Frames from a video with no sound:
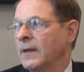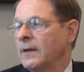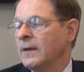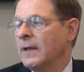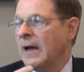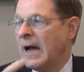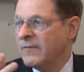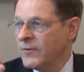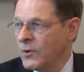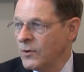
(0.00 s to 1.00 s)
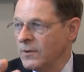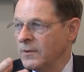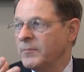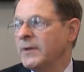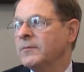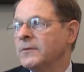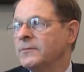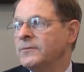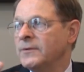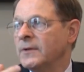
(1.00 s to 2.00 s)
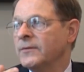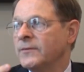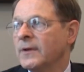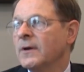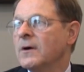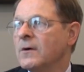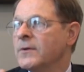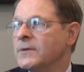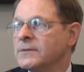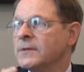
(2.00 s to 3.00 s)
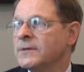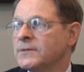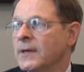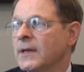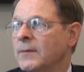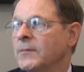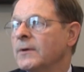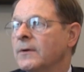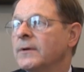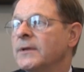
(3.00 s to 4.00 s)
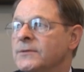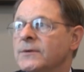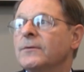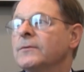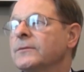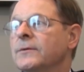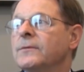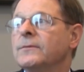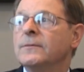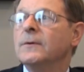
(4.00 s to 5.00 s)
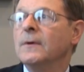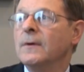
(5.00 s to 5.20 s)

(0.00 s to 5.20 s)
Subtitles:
And I've heard people in New Zealand say, oh, isn't it a shame, you know, he sold to,